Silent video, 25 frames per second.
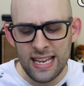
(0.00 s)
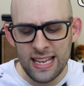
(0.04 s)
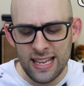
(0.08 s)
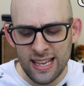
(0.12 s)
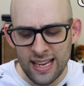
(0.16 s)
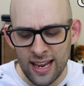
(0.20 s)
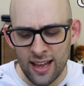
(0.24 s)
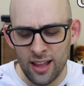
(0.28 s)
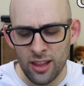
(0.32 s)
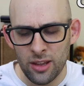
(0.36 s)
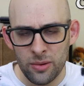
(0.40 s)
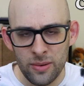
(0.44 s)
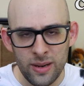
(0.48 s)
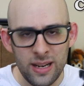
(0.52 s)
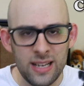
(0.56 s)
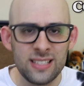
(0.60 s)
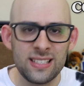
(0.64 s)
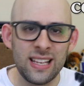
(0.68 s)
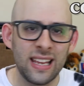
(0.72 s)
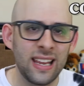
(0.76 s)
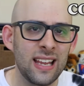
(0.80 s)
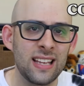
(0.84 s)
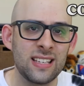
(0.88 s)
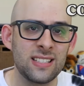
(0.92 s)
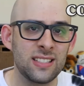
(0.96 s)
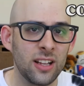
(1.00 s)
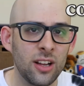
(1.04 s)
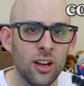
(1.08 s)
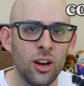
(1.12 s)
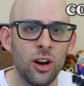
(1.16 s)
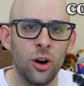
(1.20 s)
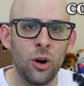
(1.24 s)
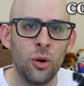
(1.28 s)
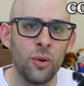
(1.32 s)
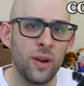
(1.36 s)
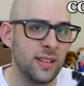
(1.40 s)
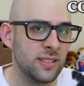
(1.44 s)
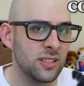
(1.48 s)
calories. I guess the
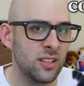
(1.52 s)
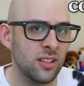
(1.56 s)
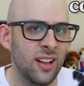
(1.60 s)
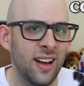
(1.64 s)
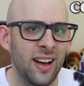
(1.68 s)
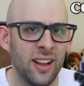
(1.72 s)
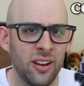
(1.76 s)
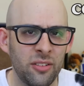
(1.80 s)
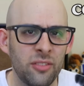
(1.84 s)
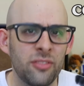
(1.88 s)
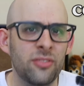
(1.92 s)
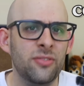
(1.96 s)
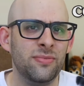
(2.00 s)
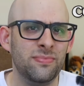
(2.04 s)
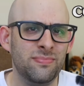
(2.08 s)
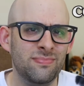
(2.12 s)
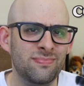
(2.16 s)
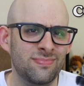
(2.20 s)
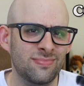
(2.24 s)
cone has a lot of,